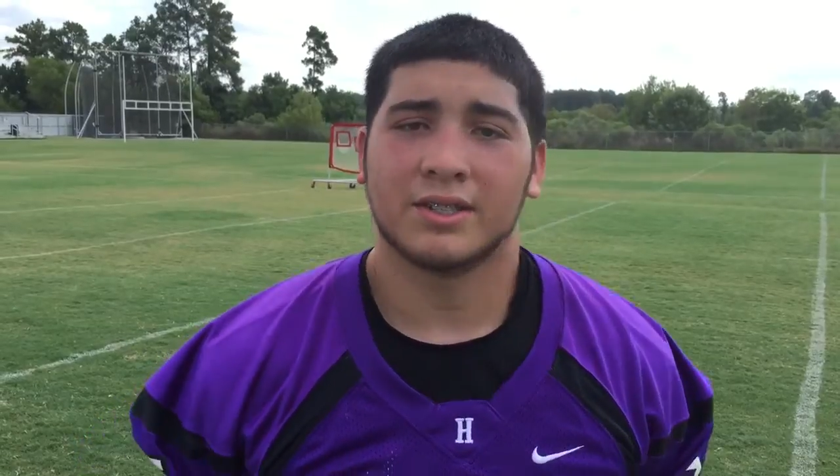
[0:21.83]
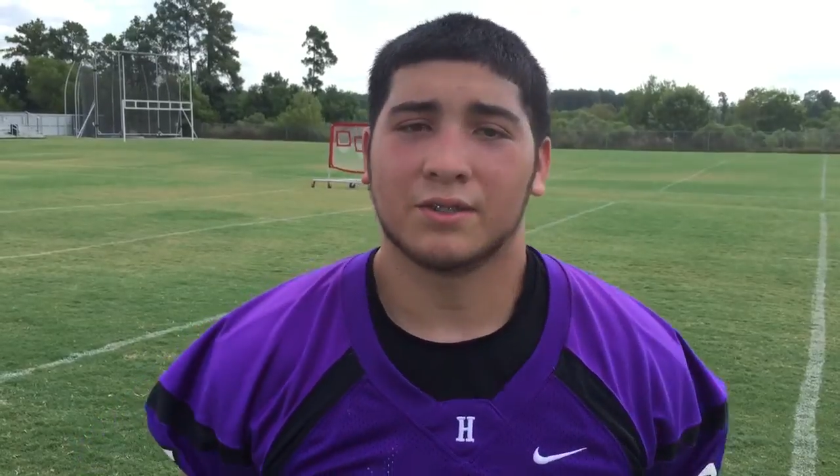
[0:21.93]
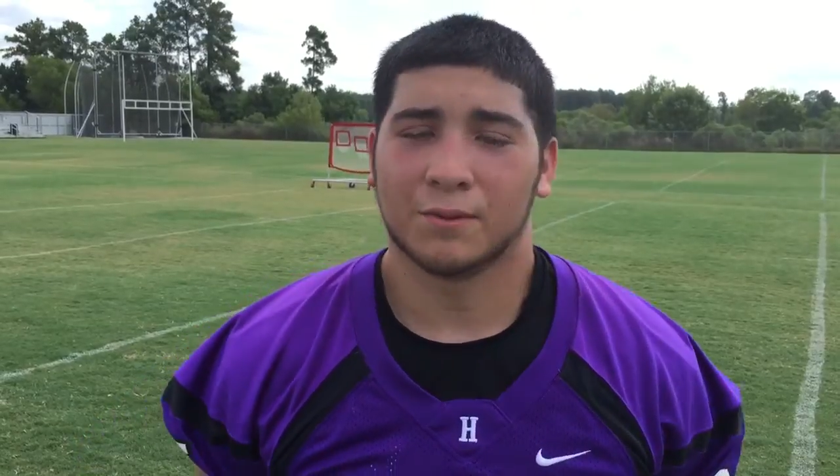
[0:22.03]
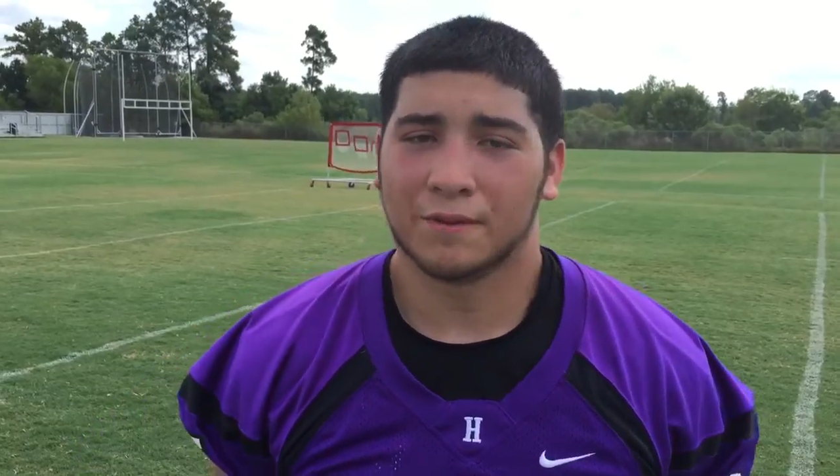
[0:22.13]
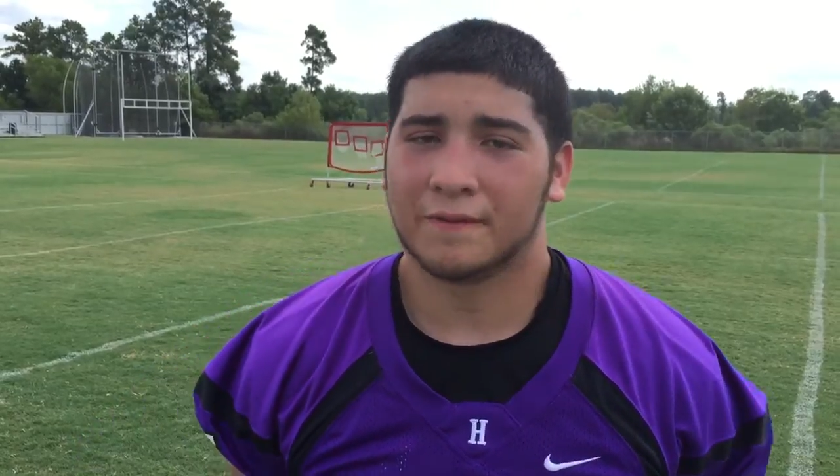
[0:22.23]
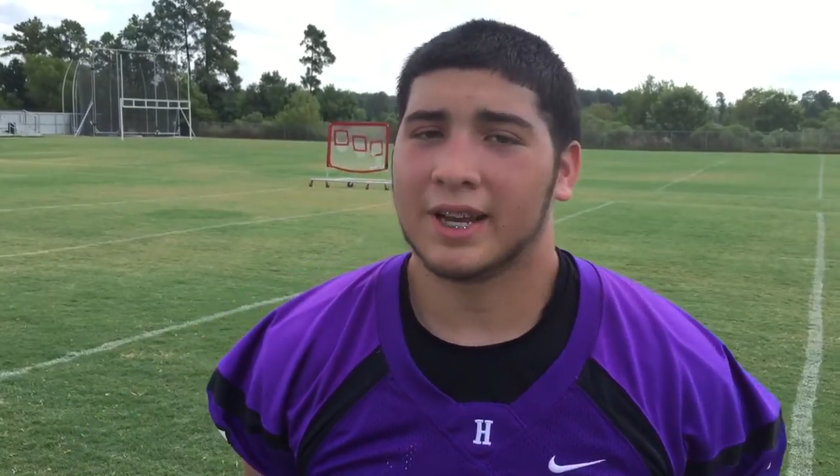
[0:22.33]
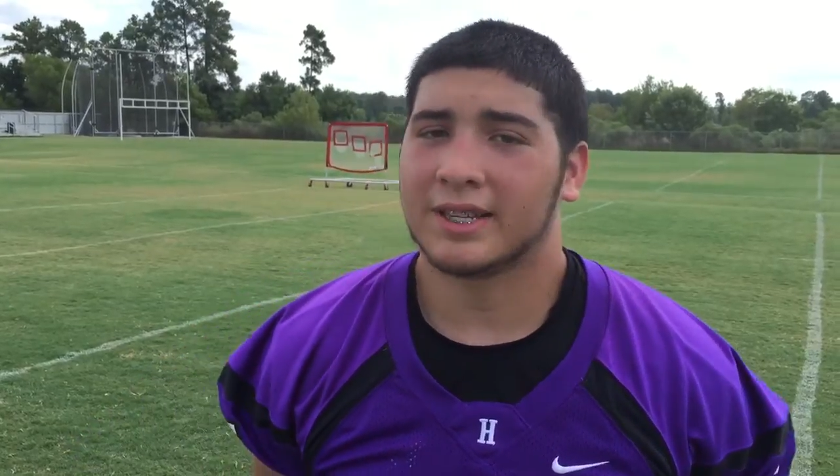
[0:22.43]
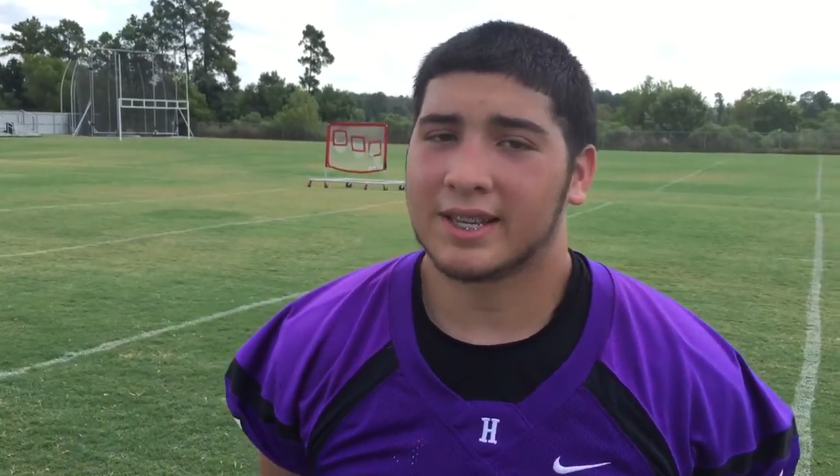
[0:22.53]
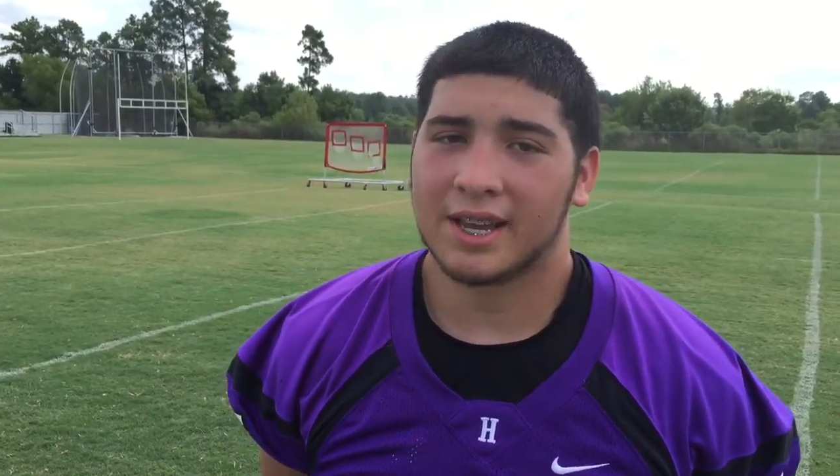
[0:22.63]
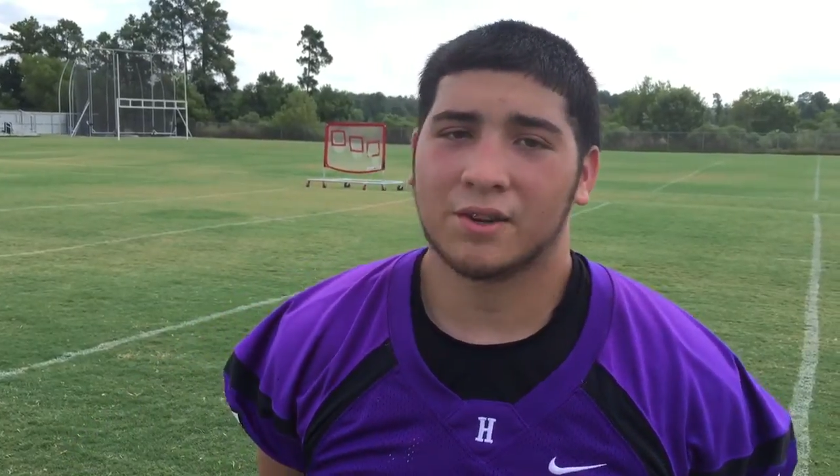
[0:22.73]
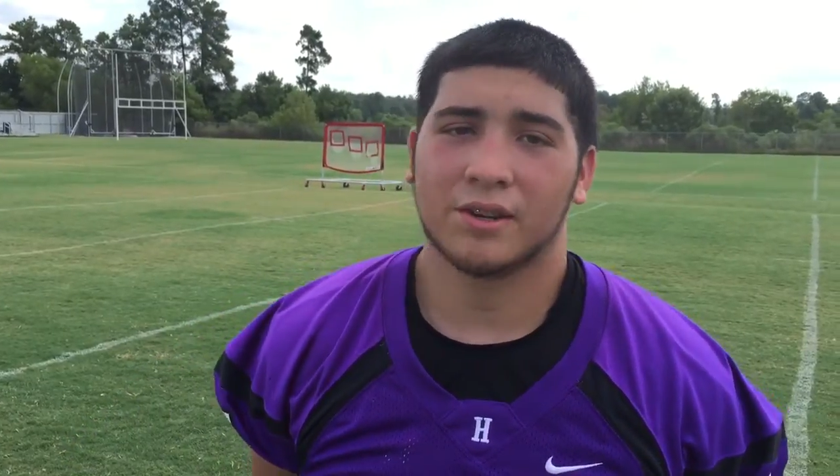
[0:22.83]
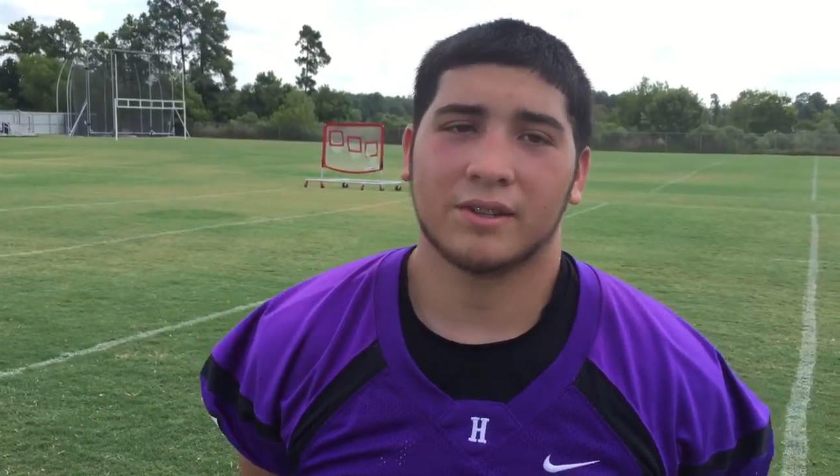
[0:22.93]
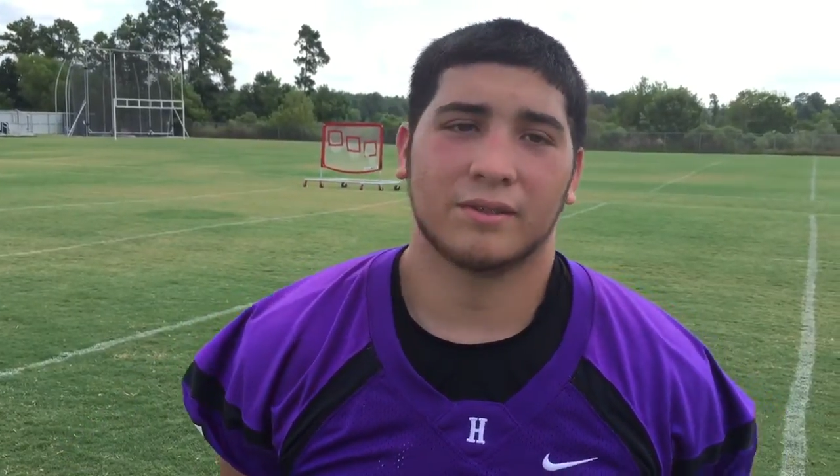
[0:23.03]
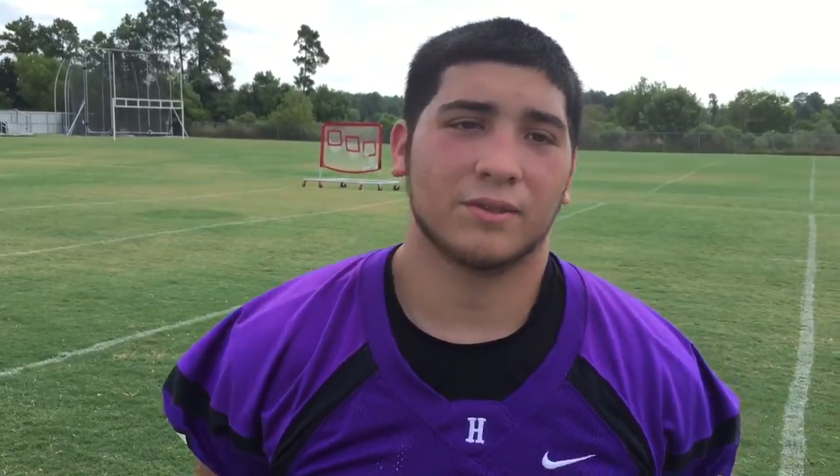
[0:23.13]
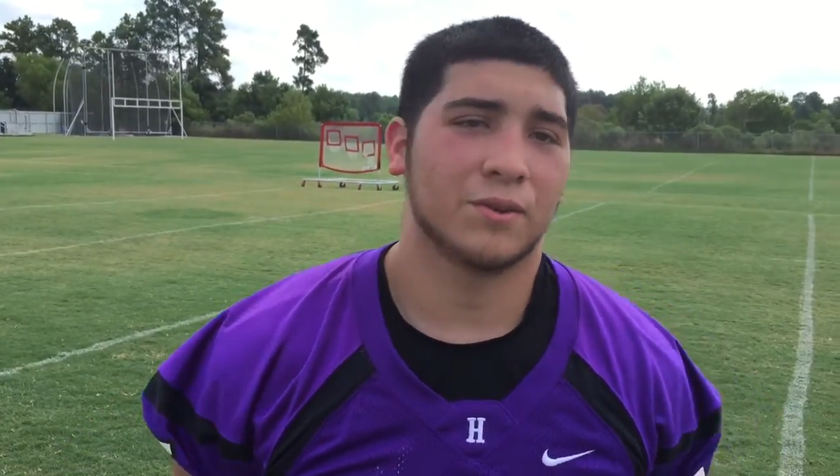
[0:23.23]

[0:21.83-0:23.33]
he's real fast, accurate,